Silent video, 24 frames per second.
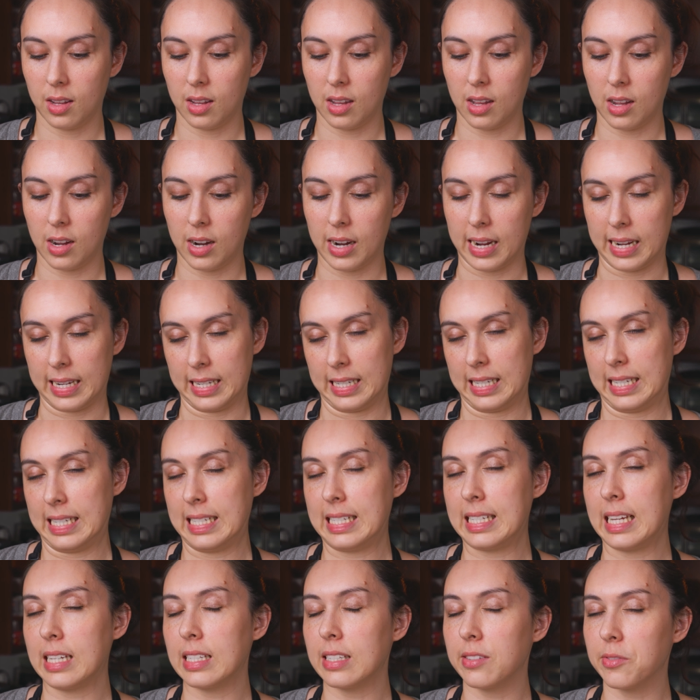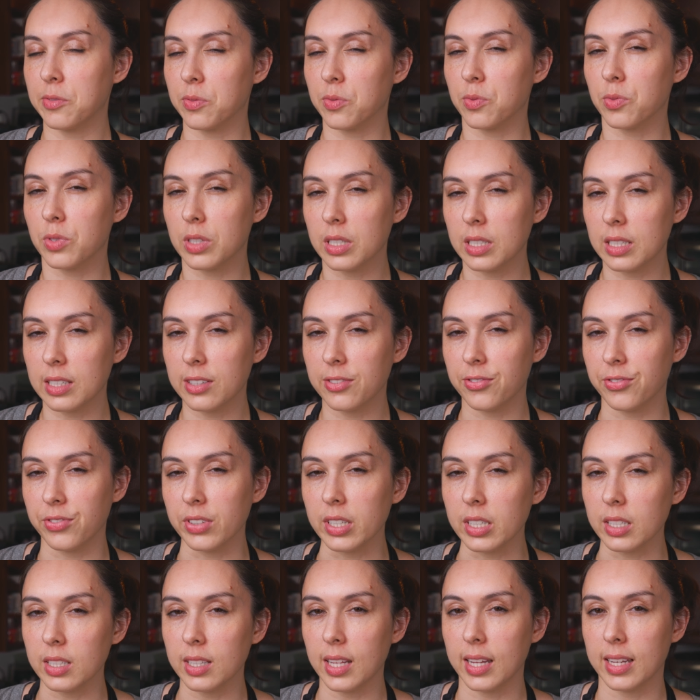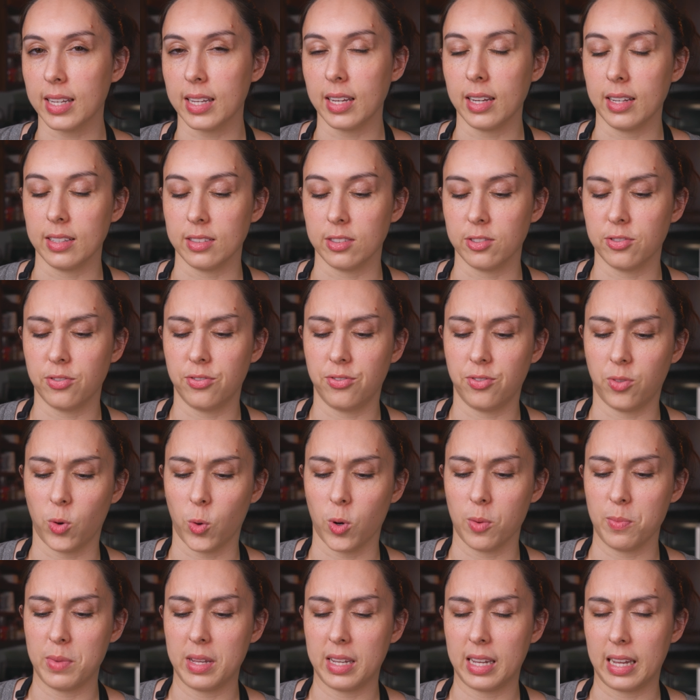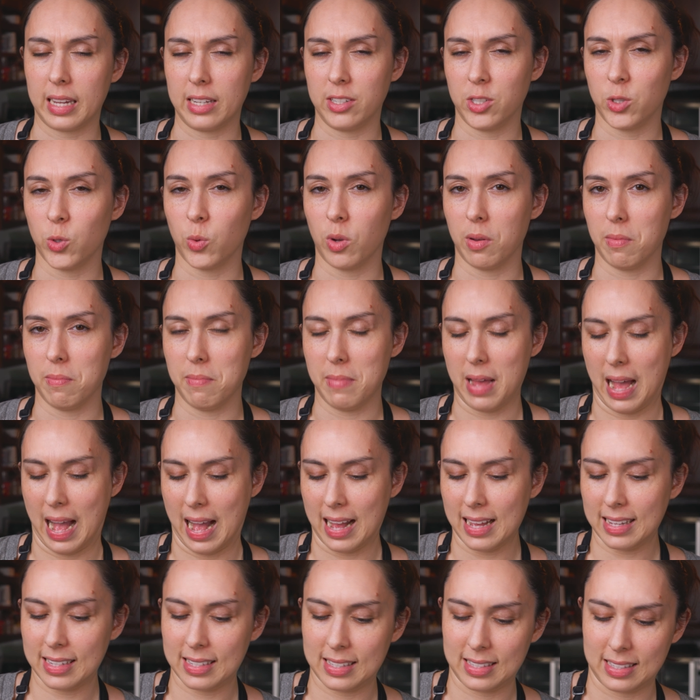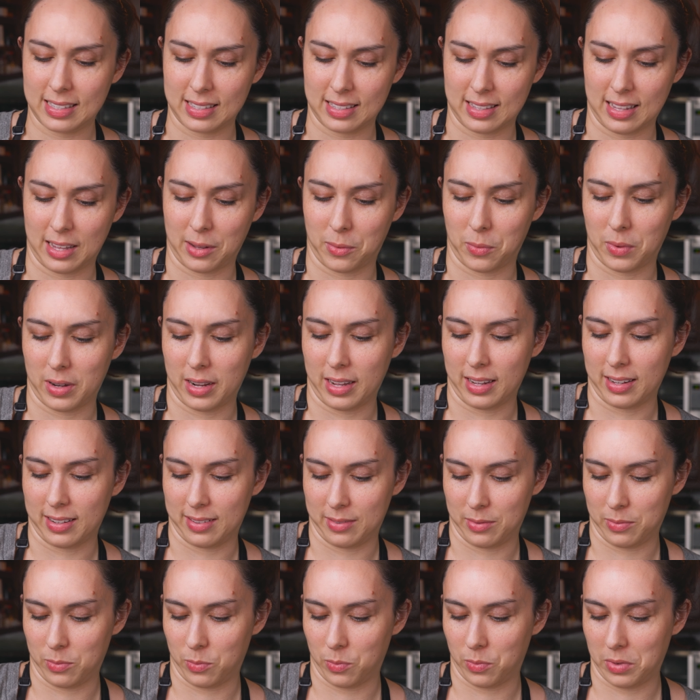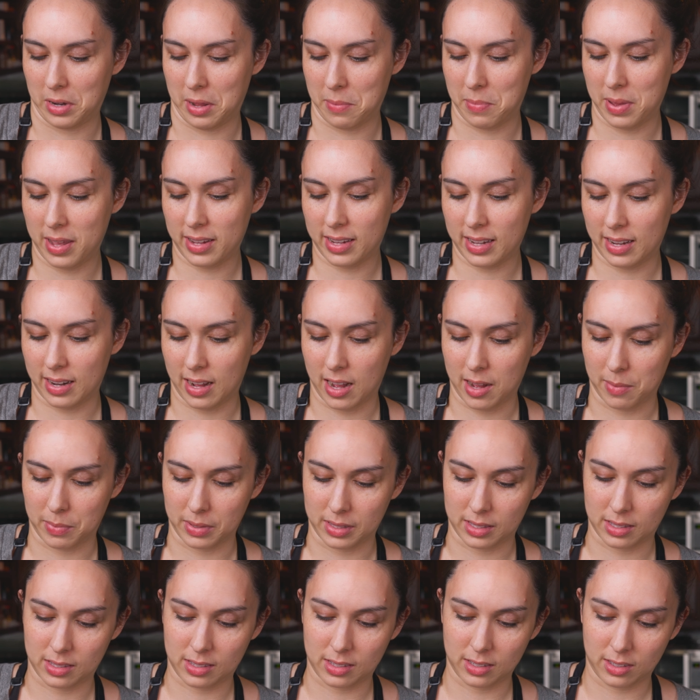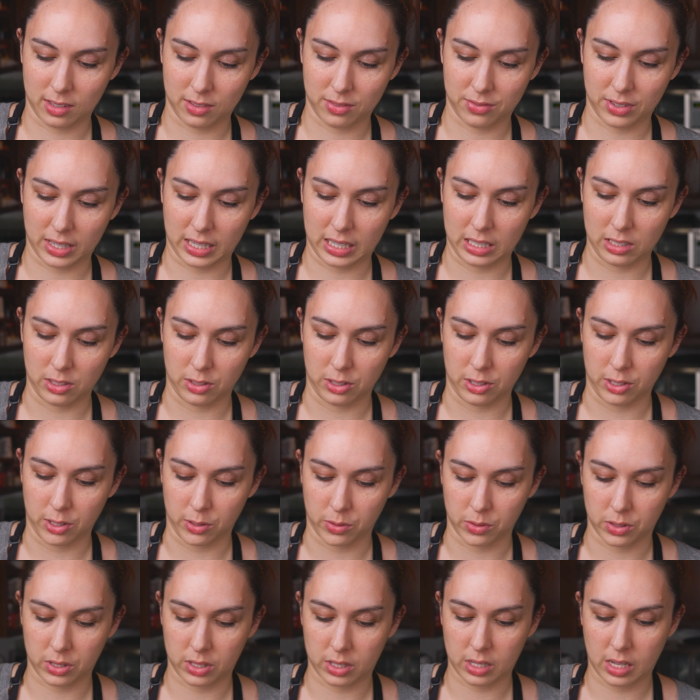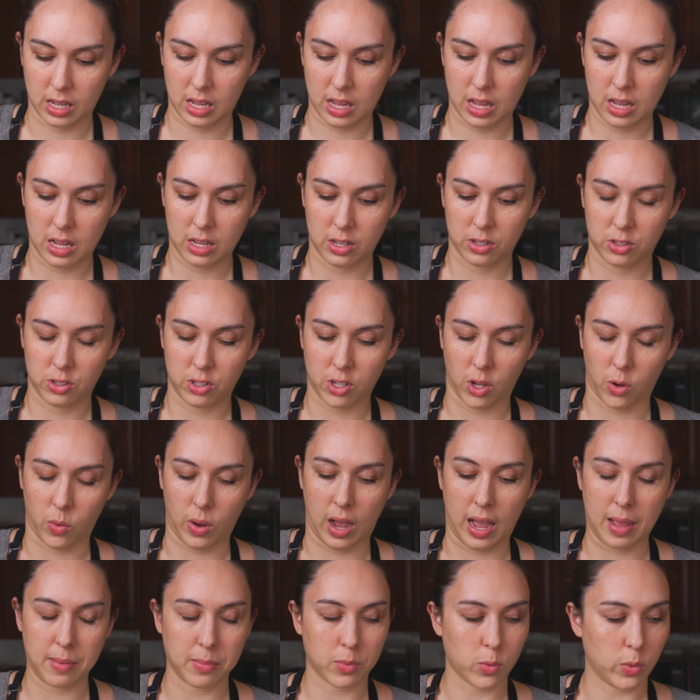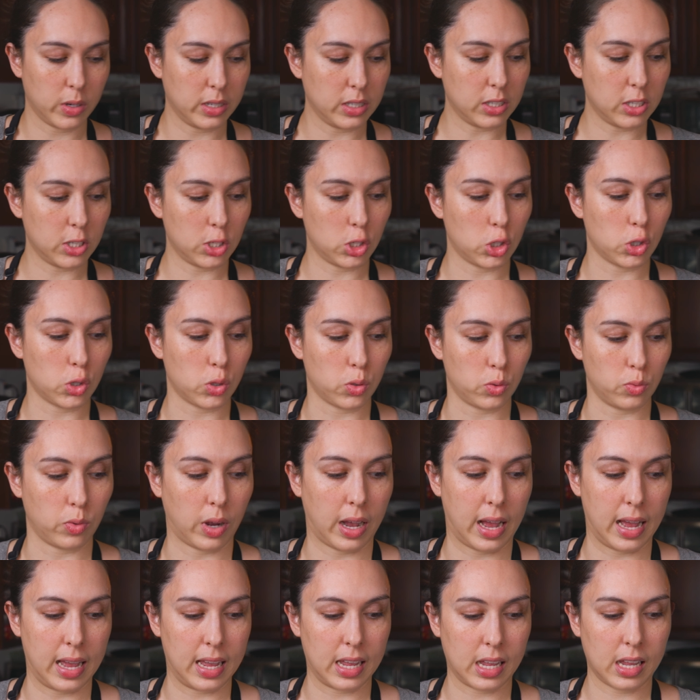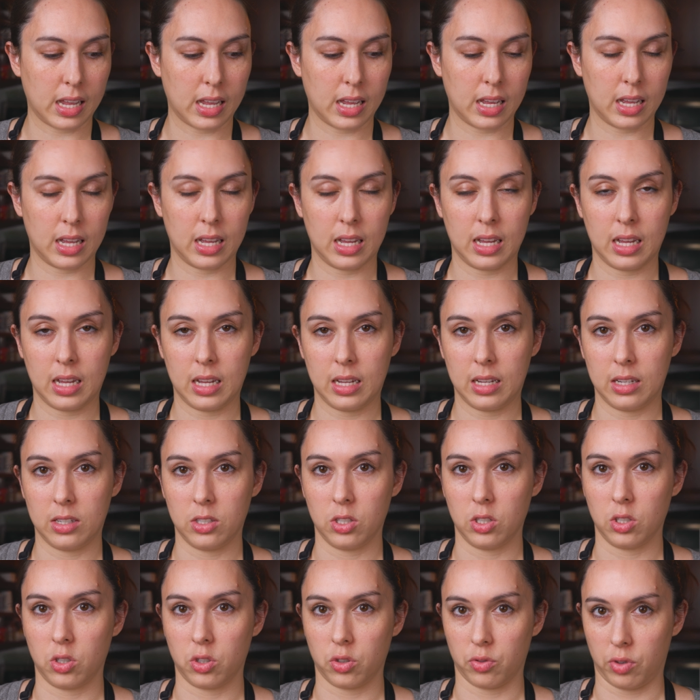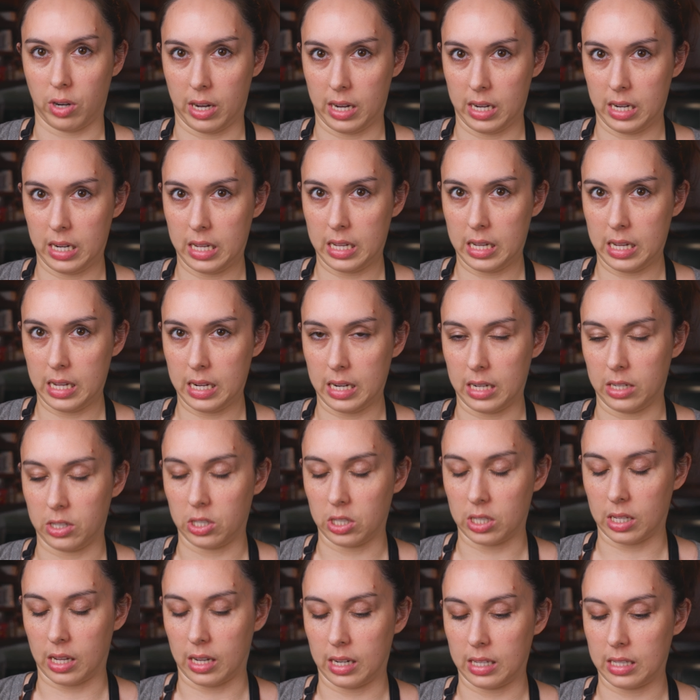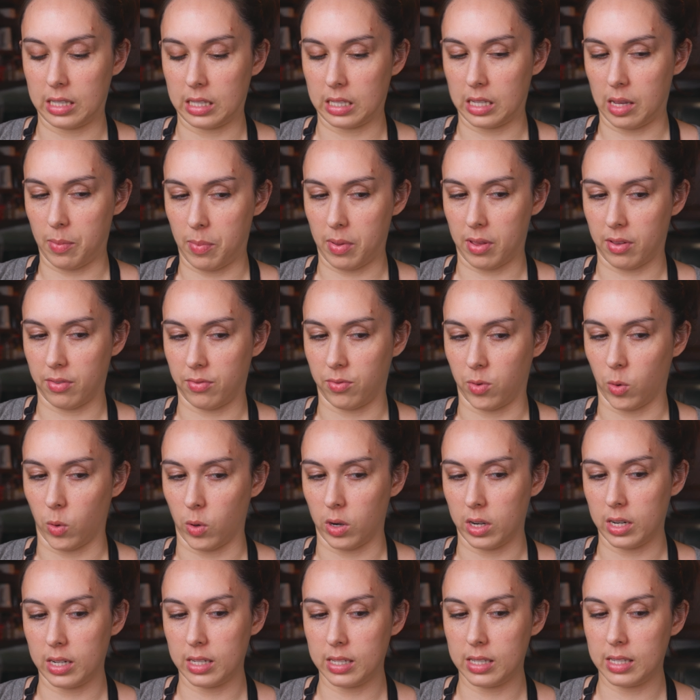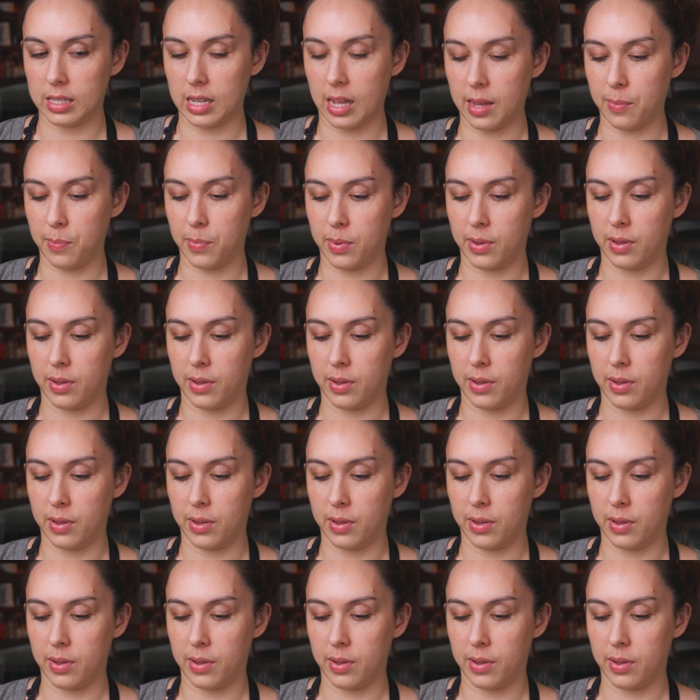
All right, it doesn't really feel like it's forming into a mass. Like when I pick it up, it's still very loose. So I'm going to try draining it and just kind of skipping forward a step.